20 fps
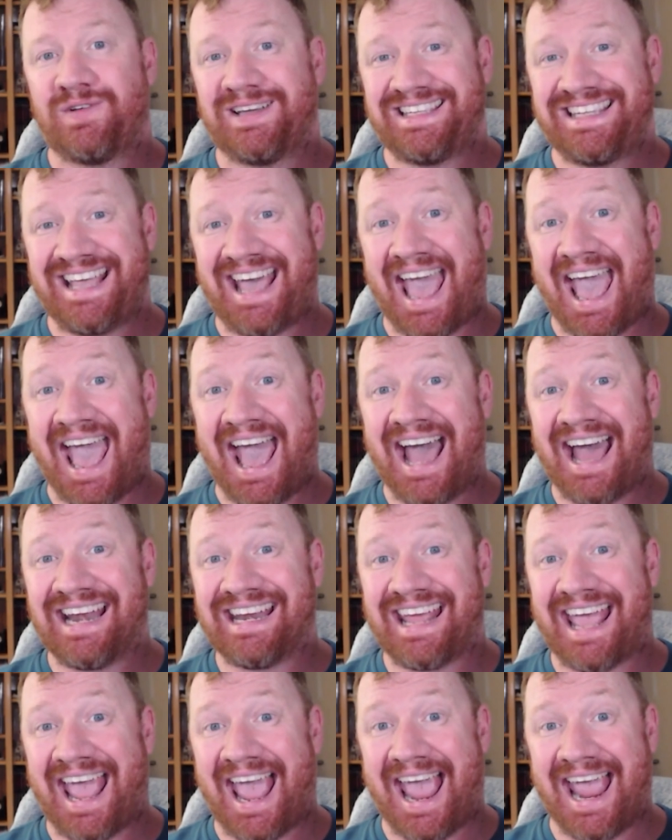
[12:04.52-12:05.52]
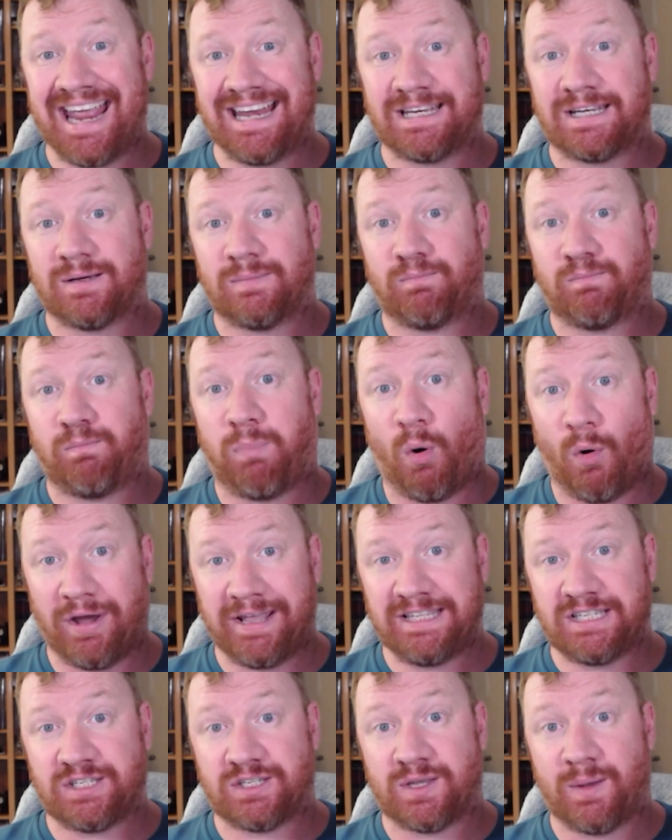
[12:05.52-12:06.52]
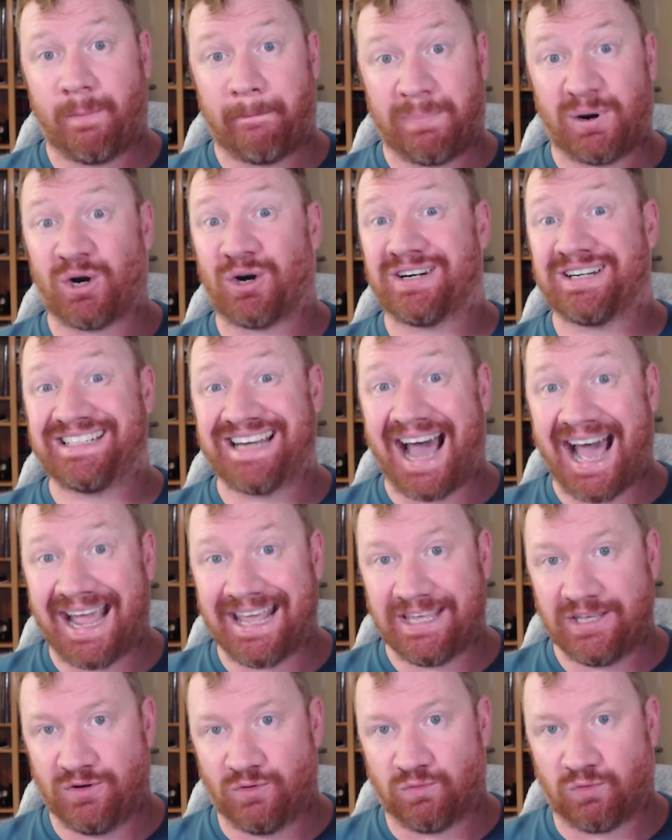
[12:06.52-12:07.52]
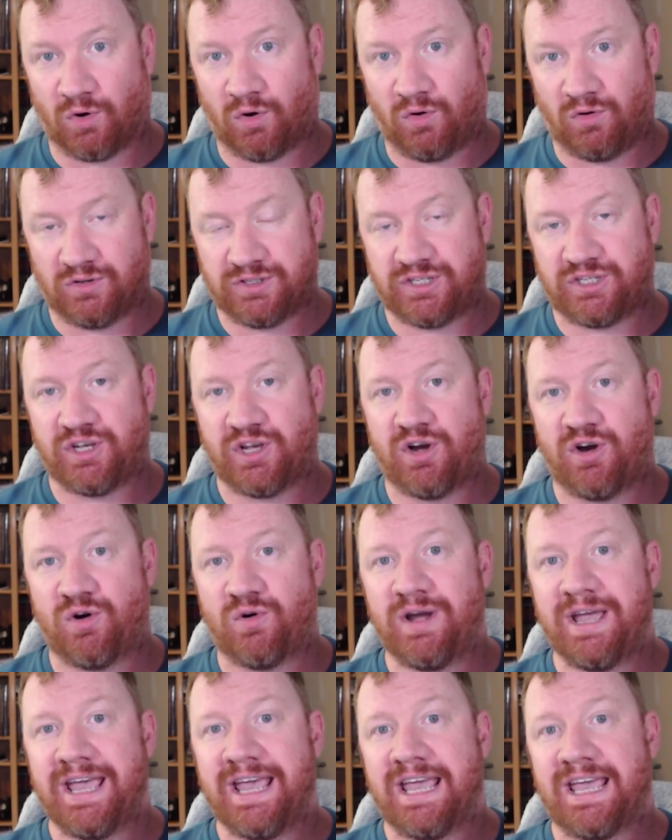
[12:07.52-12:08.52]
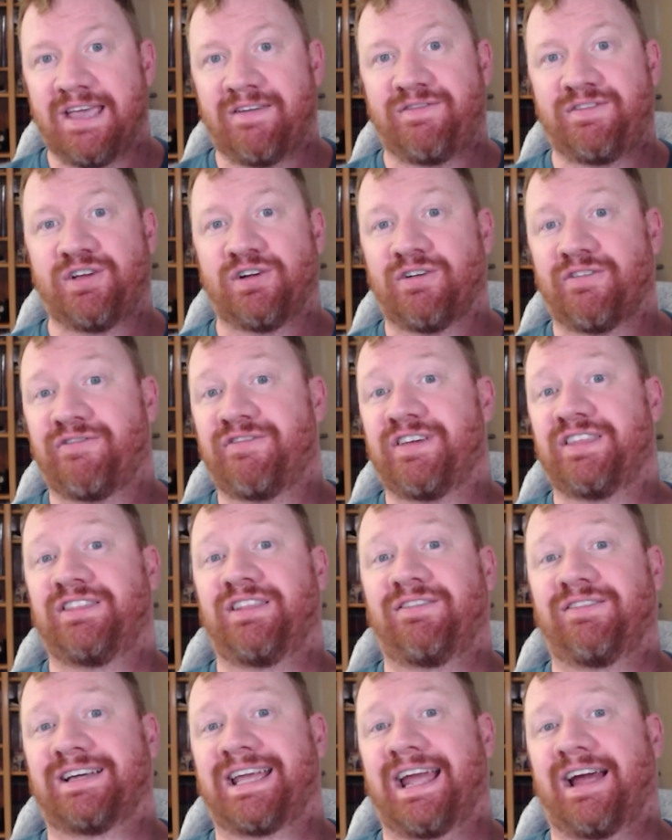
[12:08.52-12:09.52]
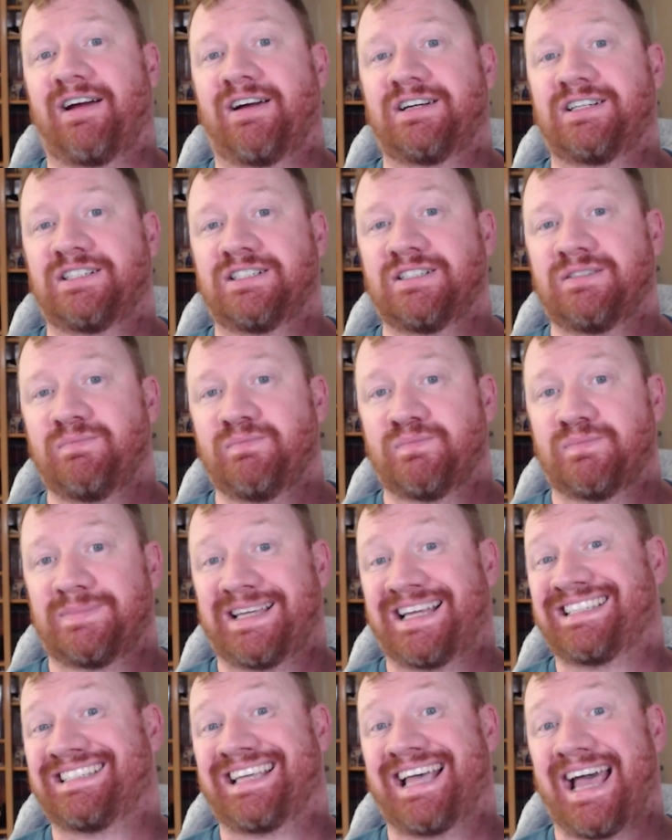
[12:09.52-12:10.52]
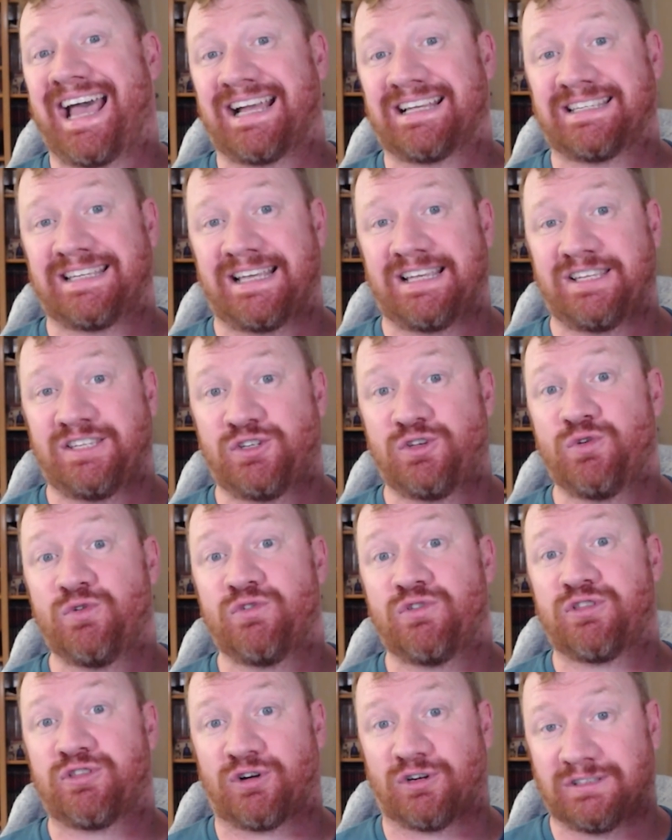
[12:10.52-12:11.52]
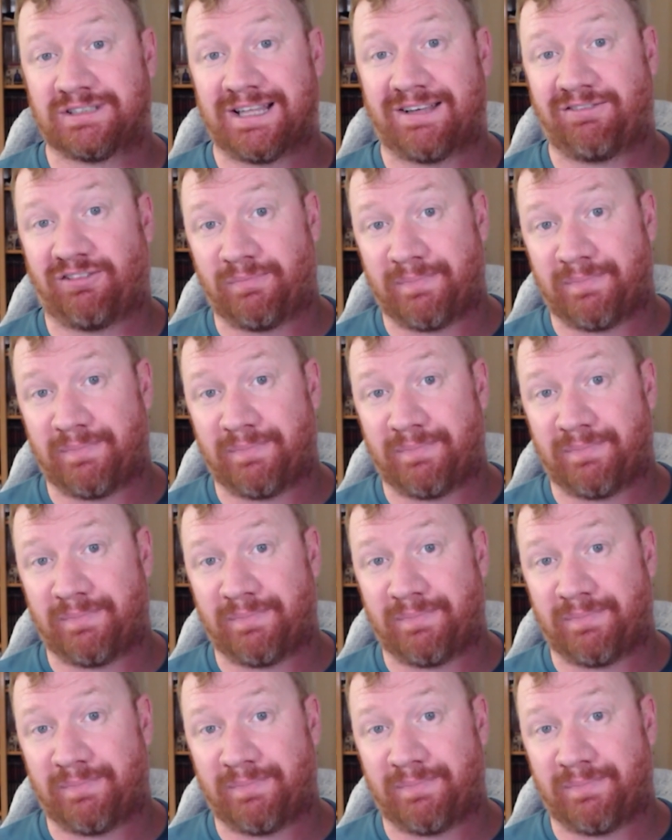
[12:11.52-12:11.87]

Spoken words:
get to add 8 points per die you roll. So if you're a 5th level character, that's access to 3rd level